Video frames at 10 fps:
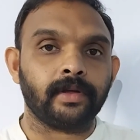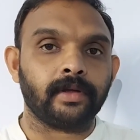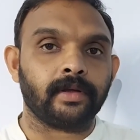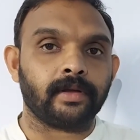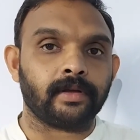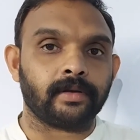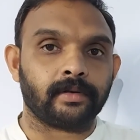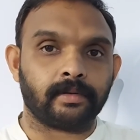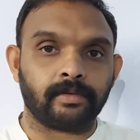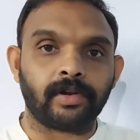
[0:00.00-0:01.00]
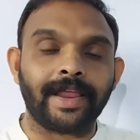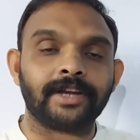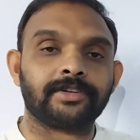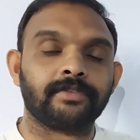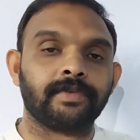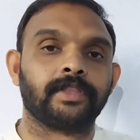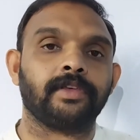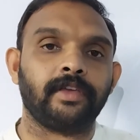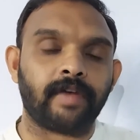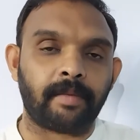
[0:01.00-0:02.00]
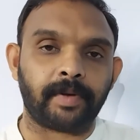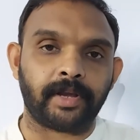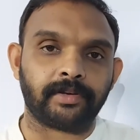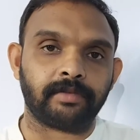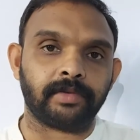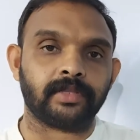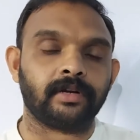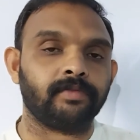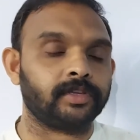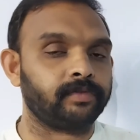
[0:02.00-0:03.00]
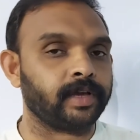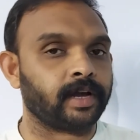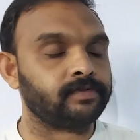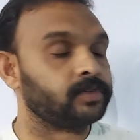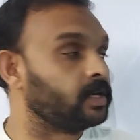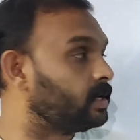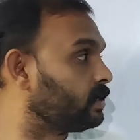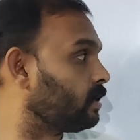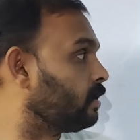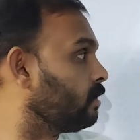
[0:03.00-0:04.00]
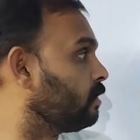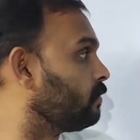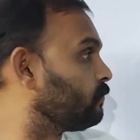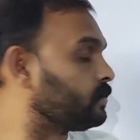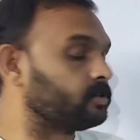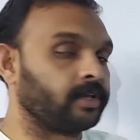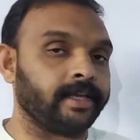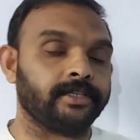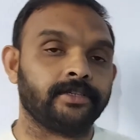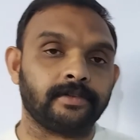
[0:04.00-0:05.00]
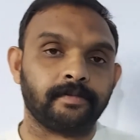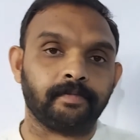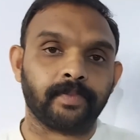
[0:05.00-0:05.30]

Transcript: relation with evaporation method, which we have seen in the first case.